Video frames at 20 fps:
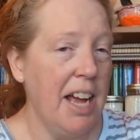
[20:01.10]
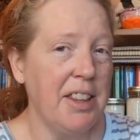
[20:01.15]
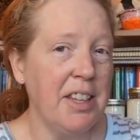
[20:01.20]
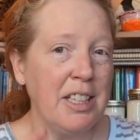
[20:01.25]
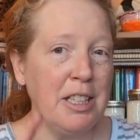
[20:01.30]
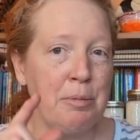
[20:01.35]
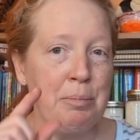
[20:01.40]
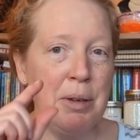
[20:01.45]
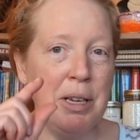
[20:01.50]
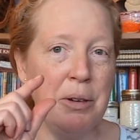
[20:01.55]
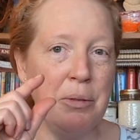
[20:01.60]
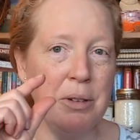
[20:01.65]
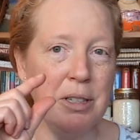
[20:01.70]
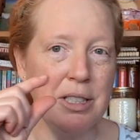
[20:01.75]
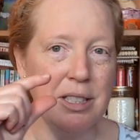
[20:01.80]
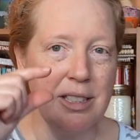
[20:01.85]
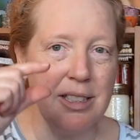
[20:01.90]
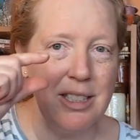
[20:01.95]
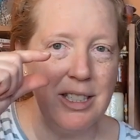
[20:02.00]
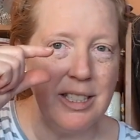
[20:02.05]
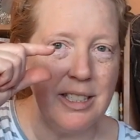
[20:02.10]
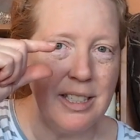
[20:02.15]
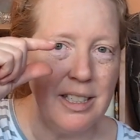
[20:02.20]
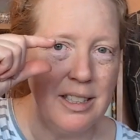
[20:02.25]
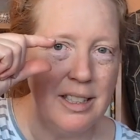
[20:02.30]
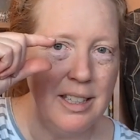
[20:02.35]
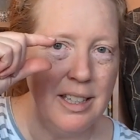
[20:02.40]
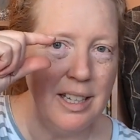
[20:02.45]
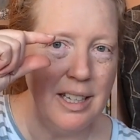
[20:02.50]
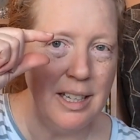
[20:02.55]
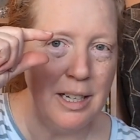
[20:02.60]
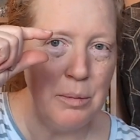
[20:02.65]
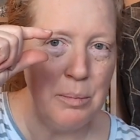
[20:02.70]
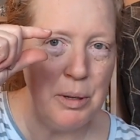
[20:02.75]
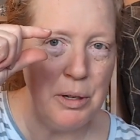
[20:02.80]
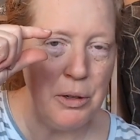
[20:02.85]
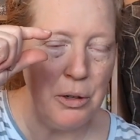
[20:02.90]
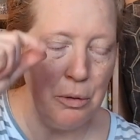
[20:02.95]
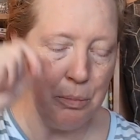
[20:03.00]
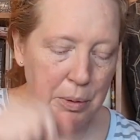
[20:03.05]
I think the bin was just a little
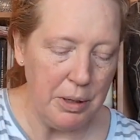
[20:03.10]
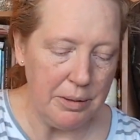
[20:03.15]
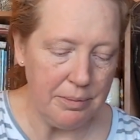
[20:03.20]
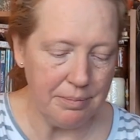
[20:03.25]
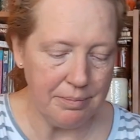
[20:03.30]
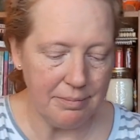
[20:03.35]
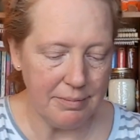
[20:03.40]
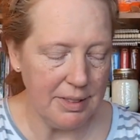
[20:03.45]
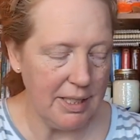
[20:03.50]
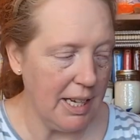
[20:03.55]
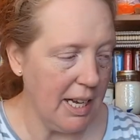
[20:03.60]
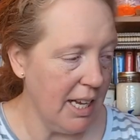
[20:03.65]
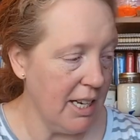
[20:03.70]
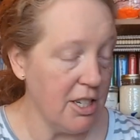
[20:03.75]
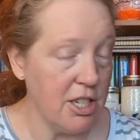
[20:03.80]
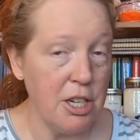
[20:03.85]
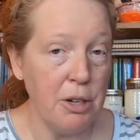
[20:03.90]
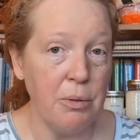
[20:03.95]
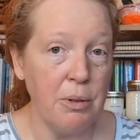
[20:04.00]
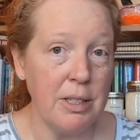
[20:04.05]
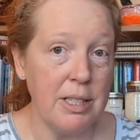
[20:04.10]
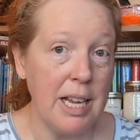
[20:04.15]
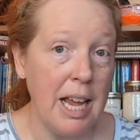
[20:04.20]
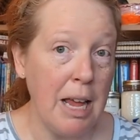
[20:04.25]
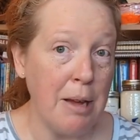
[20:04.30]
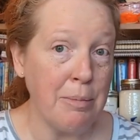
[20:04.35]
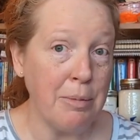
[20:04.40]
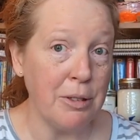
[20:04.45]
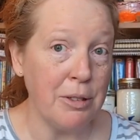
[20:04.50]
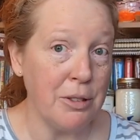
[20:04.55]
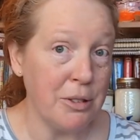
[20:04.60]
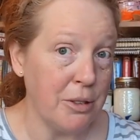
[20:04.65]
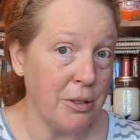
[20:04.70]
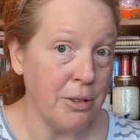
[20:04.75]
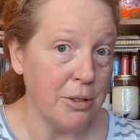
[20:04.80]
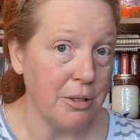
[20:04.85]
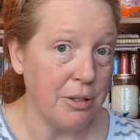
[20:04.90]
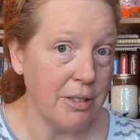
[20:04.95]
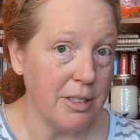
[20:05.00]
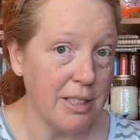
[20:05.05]
bit open and she was able
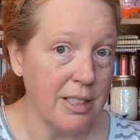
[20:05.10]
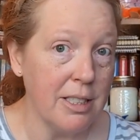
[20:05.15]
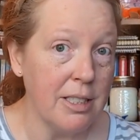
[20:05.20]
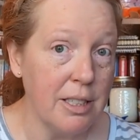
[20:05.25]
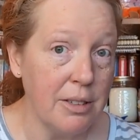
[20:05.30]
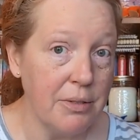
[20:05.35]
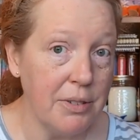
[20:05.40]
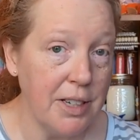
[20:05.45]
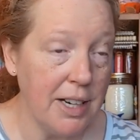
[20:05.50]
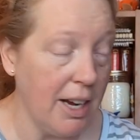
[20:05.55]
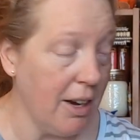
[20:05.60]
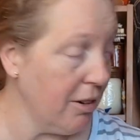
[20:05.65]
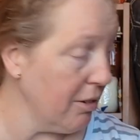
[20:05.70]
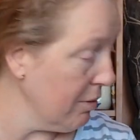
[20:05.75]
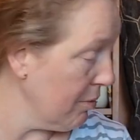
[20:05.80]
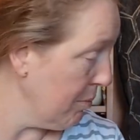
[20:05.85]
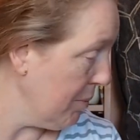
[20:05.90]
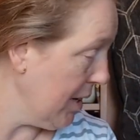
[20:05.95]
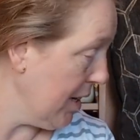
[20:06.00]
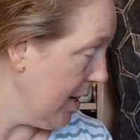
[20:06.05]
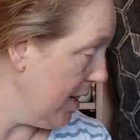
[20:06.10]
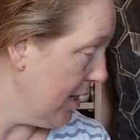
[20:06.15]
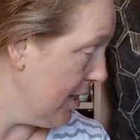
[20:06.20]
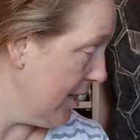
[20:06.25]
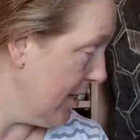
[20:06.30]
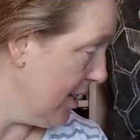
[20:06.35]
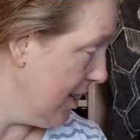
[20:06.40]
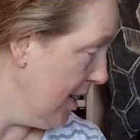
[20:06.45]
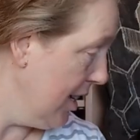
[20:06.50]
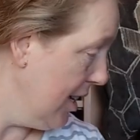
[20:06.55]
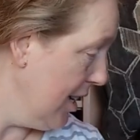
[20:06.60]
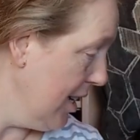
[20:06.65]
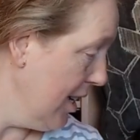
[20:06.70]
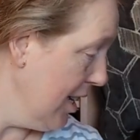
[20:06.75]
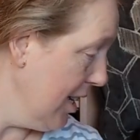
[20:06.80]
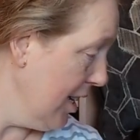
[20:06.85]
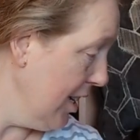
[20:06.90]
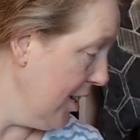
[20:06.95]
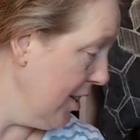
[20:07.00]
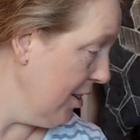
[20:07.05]
to sniff it out because,
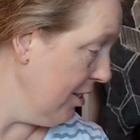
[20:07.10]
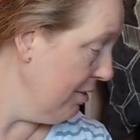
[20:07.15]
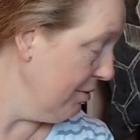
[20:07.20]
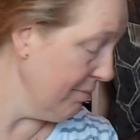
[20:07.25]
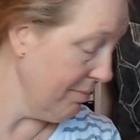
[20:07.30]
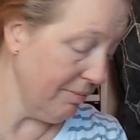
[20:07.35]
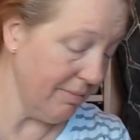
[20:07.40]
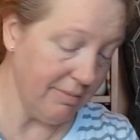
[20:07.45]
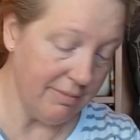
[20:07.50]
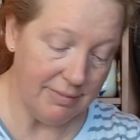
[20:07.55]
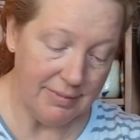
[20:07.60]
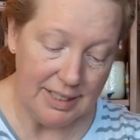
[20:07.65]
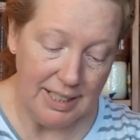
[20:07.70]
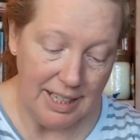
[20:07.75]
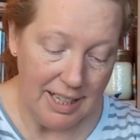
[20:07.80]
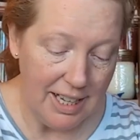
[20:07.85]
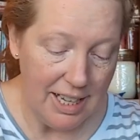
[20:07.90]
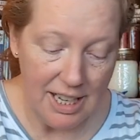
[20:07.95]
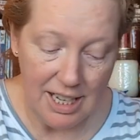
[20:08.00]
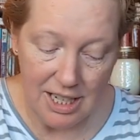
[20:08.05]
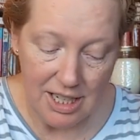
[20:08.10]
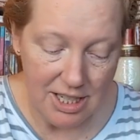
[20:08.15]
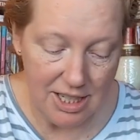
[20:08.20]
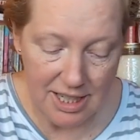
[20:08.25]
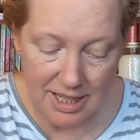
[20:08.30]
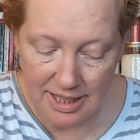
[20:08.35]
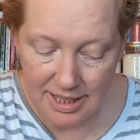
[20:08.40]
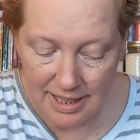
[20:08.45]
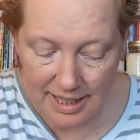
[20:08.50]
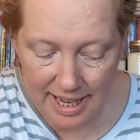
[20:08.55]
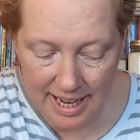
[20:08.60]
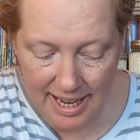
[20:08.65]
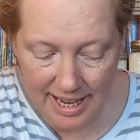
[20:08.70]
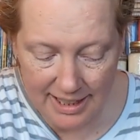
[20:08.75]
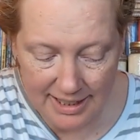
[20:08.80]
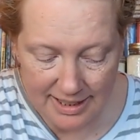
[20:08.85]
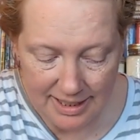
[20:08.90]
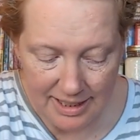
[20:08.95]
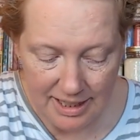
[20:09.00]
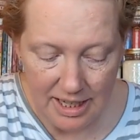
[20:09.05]
you know, she's a
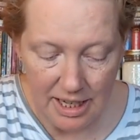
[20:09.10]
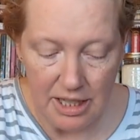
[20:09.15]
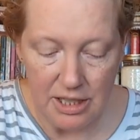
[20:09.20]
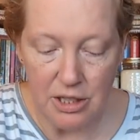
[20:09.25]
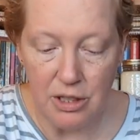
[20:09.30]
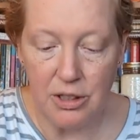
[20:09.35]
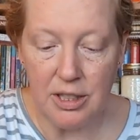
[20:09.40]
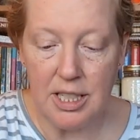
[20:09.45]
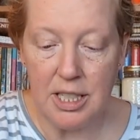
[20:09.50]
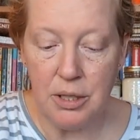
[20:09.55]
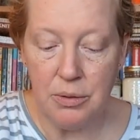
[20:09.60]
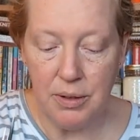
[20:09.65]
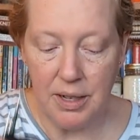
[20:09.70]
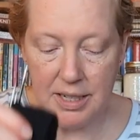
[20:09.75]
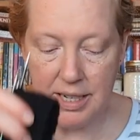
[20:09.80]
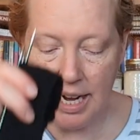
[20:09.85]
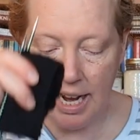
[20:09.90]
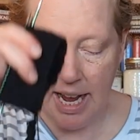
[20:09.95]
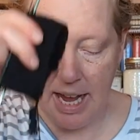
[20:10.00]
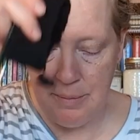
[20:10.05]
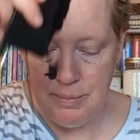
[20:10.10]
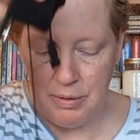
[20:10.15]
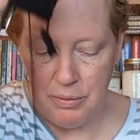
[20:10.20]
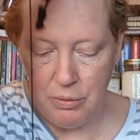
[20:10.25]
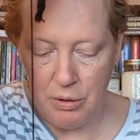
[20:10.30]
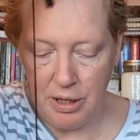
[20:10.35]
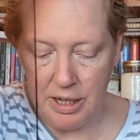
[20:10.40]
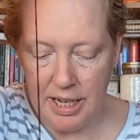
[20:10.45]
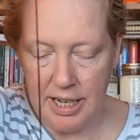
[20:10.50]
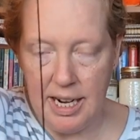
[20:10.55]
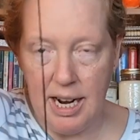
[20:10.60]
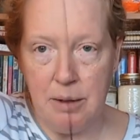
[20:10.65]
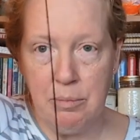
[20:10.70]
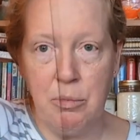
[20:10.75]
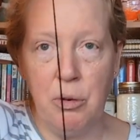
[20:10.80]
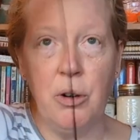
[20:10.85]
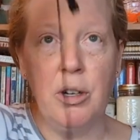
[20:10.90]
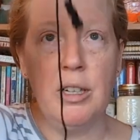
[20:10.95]
cat. So this one I have been working on